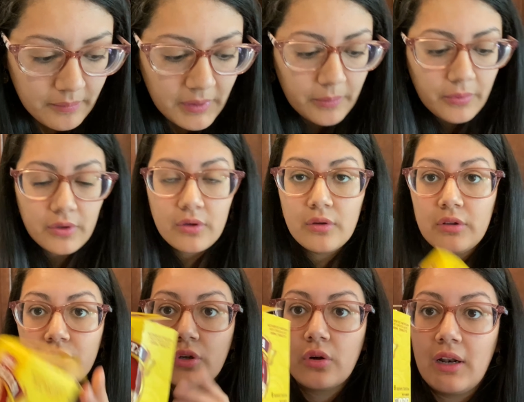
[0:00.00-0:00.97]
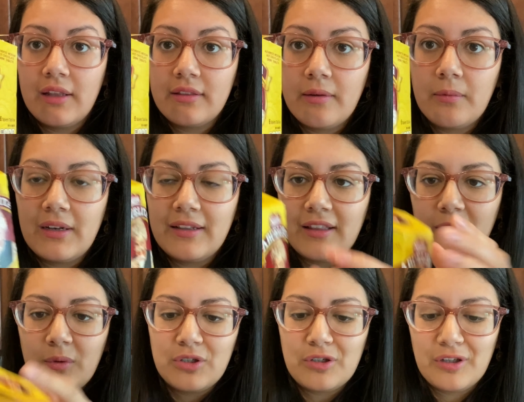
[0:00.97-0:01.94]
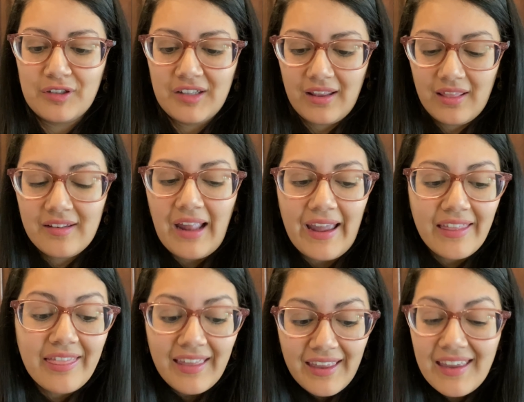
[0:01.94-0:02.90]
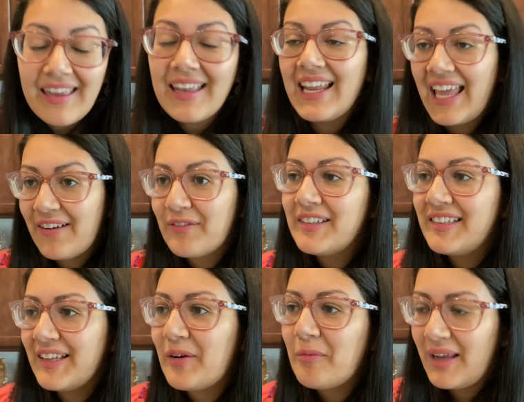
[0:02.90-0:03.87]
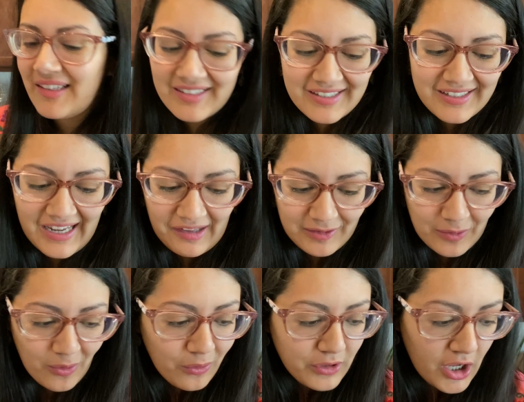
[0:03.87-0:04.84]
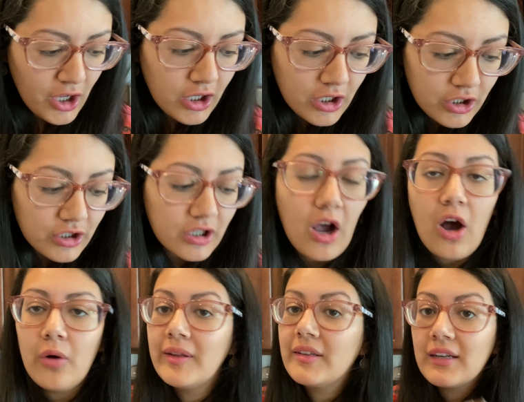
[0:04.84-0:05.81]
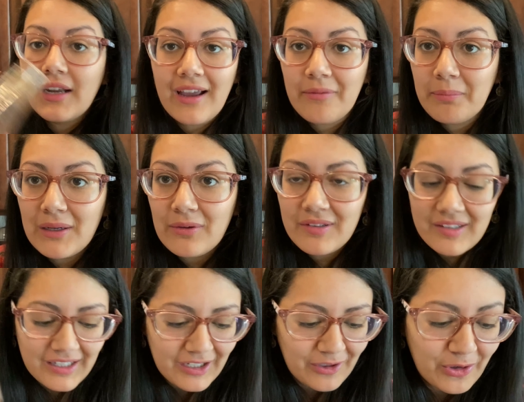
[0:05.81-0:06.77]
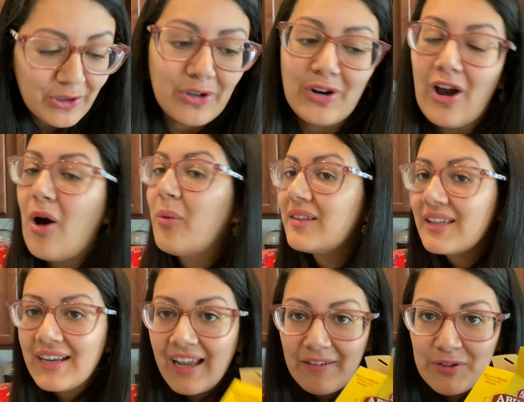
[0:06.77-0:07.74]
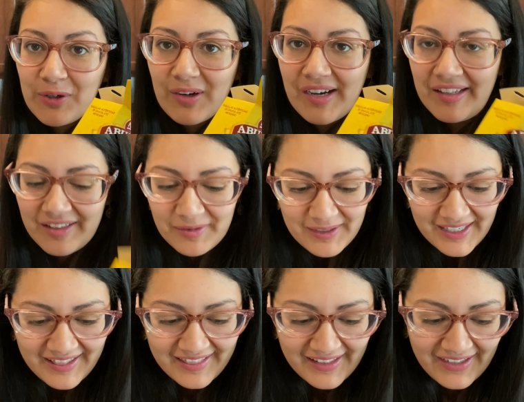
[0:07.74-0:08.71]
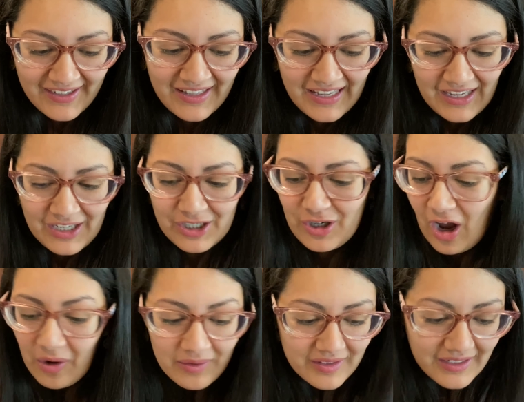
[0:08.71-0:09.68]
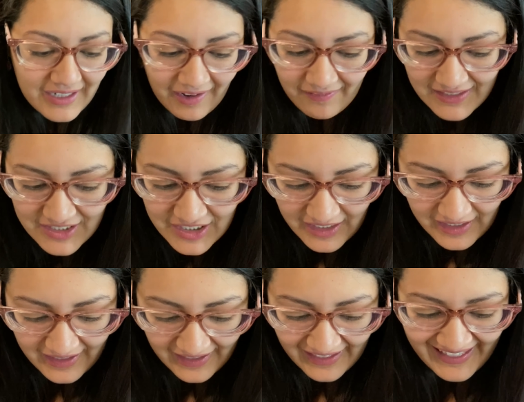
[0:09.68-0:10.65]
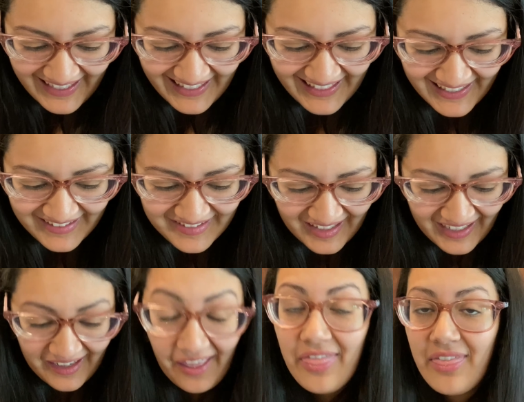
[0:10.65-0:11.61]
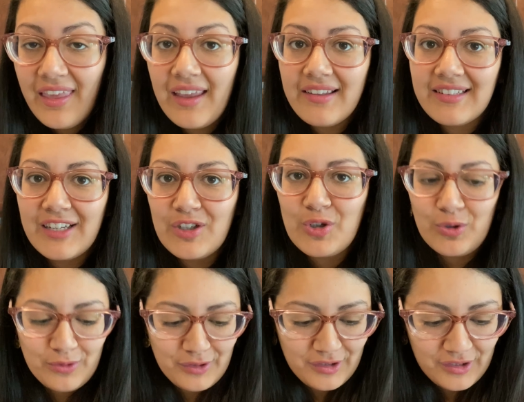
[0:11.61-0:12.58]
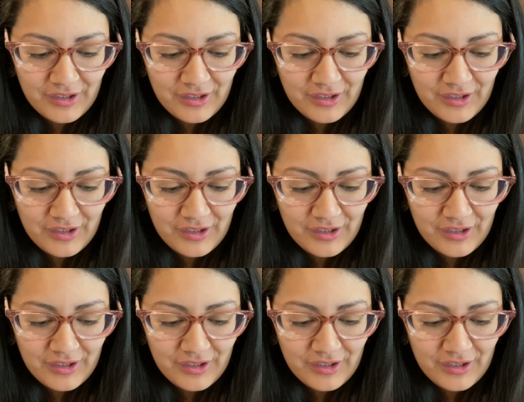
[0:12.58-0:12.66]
people use chocolate abuelita, which looks like this. I think in every single Mexican household, you're always gonna have piloncillo, you're always gonna have chocolate abuelita, you're always gonna have lechera. It's like the essentials.